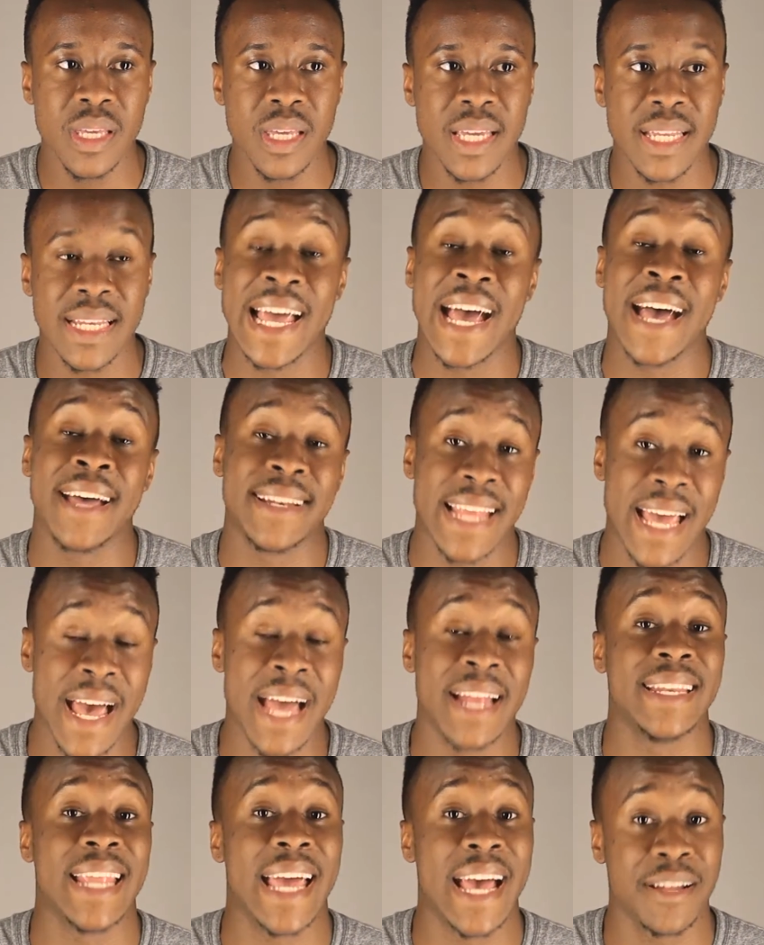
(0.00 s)

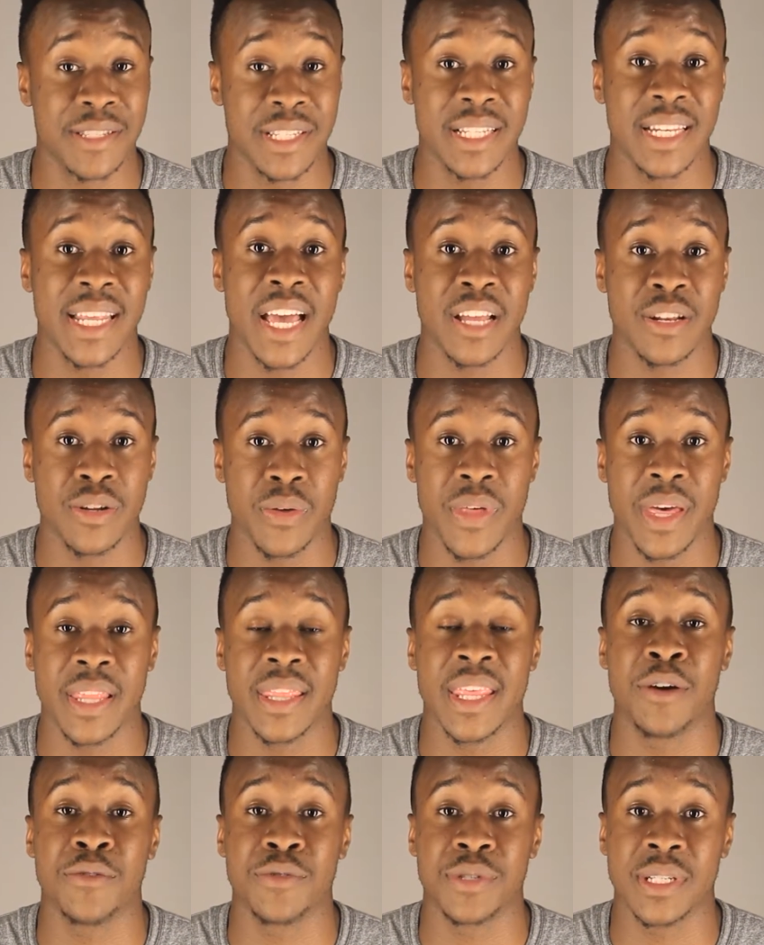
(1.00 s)
Now today I know
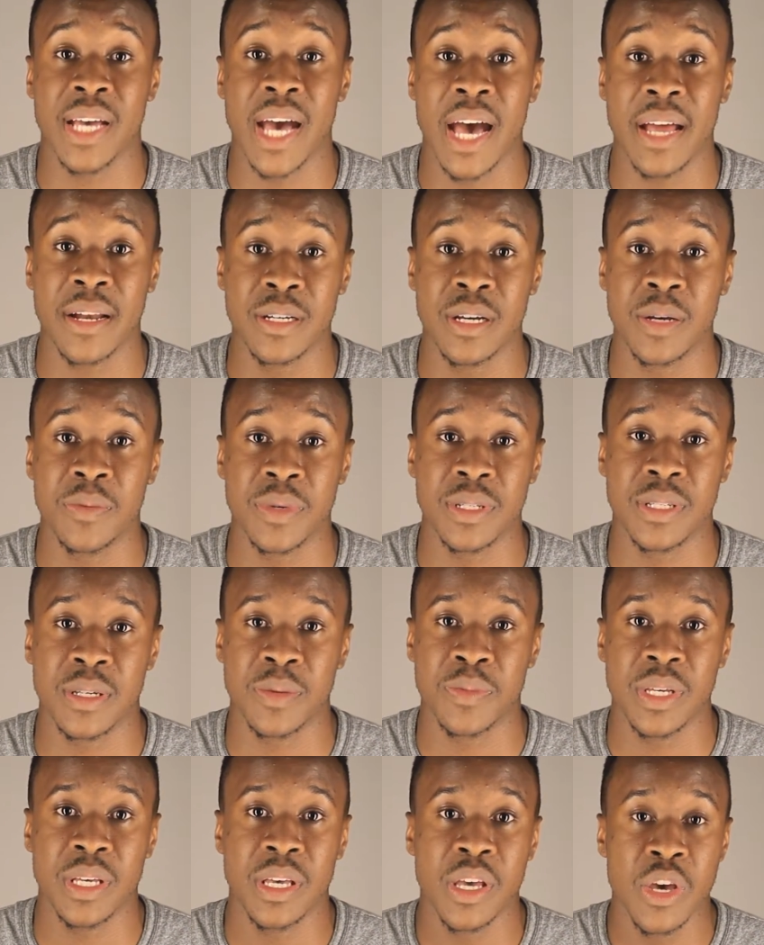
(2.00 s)
that was God coming to
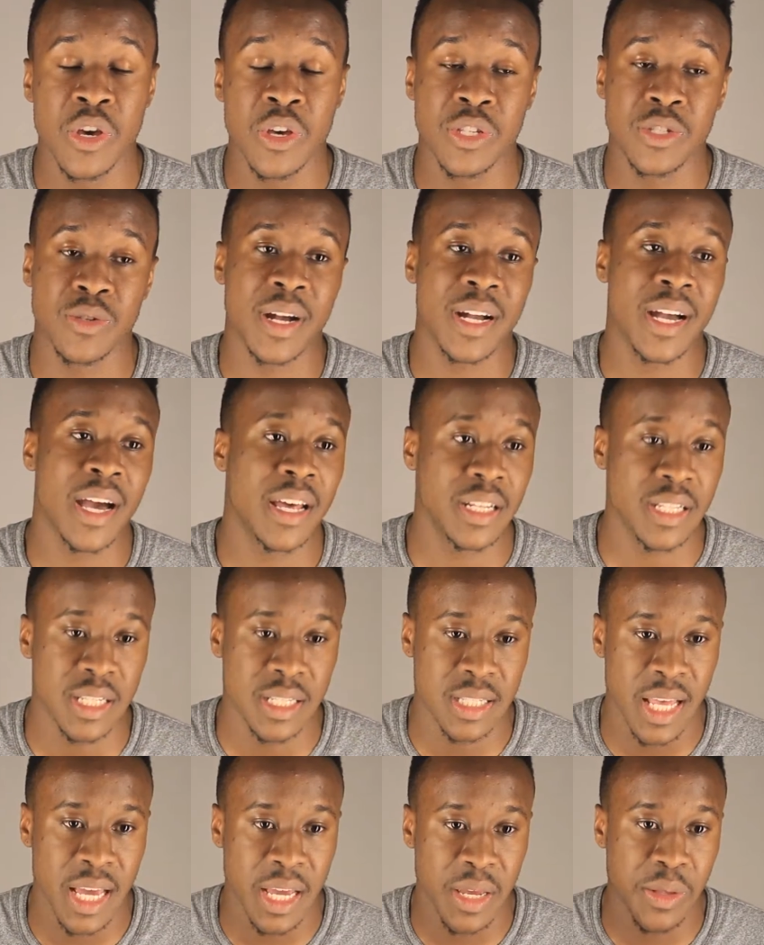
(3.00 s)
me. So I kind of
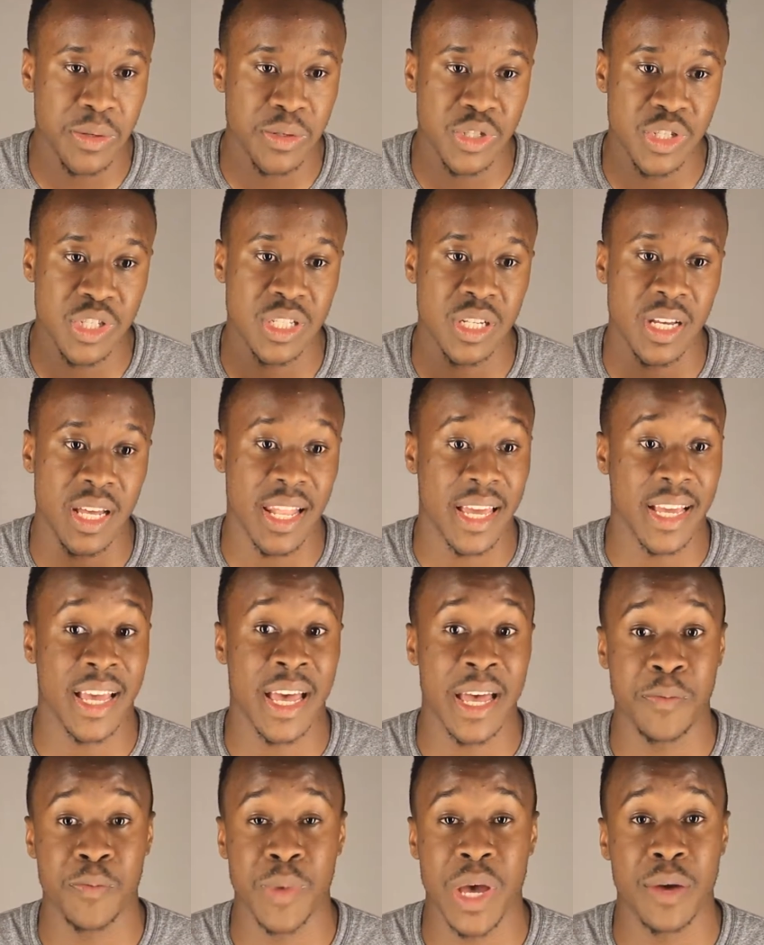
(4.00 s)
just like
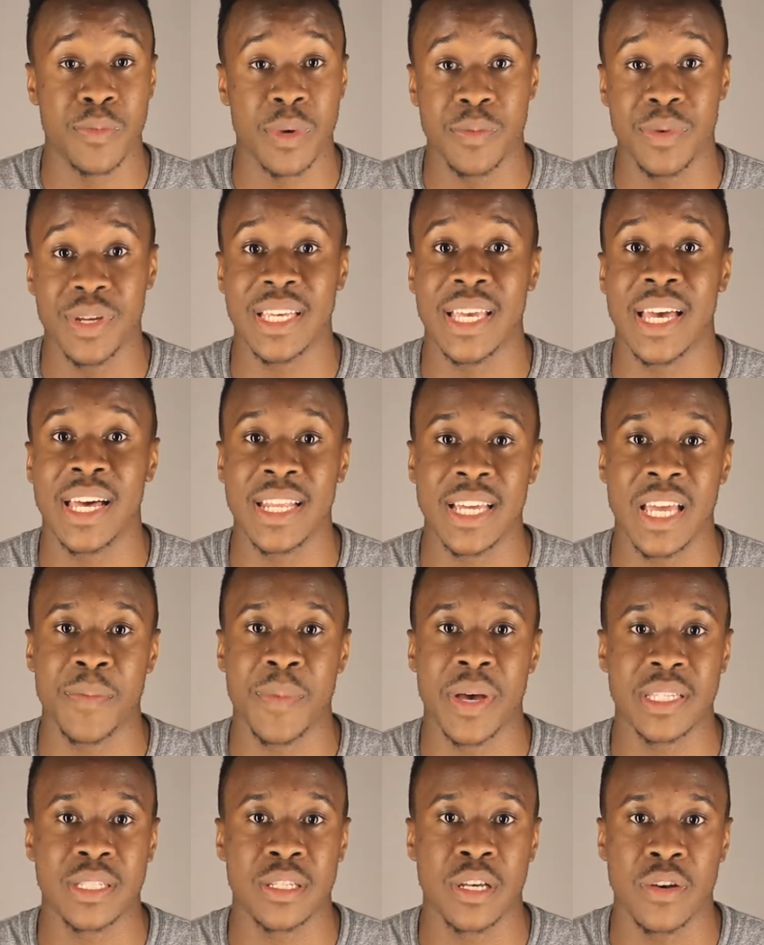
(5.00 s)
I remember yelling at
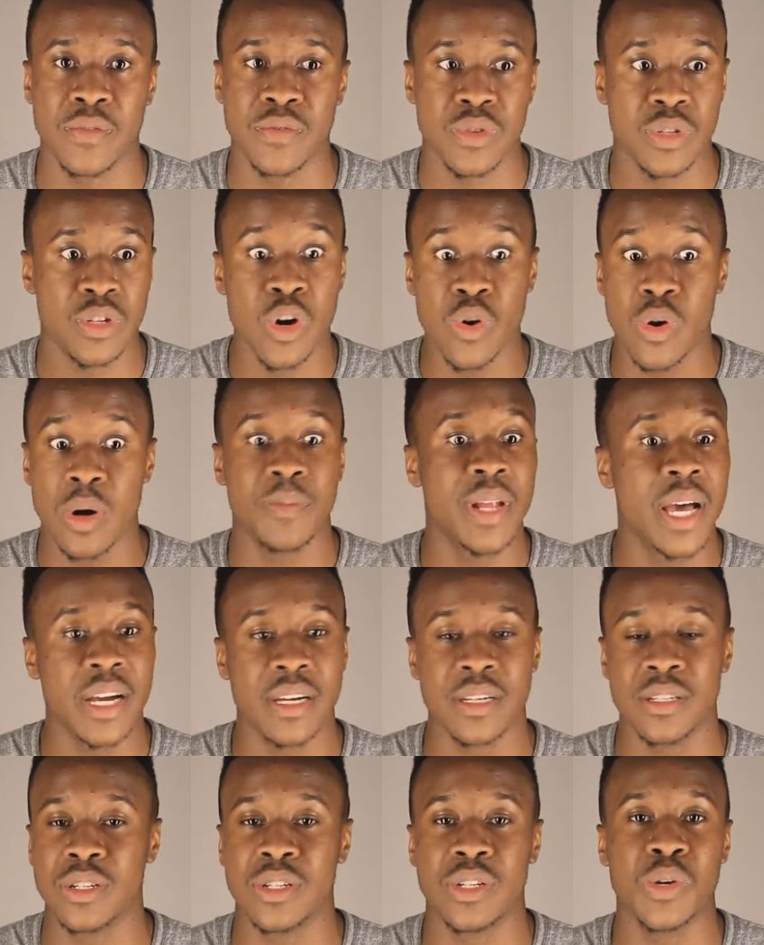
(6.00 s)
myself, no, I'm not
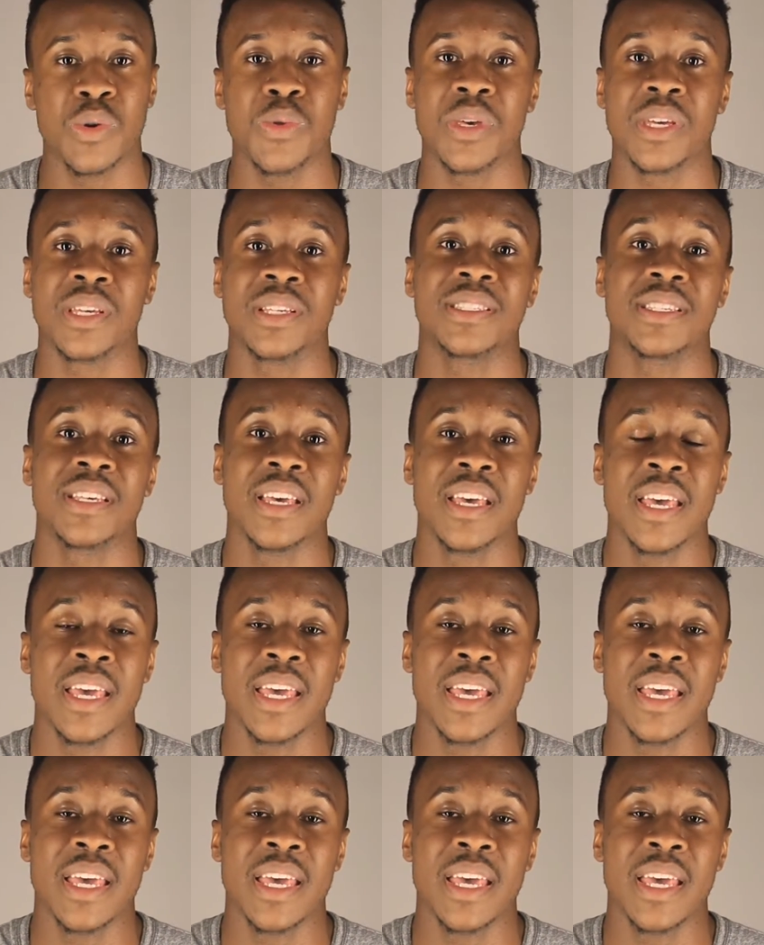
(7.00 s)
gonna do this.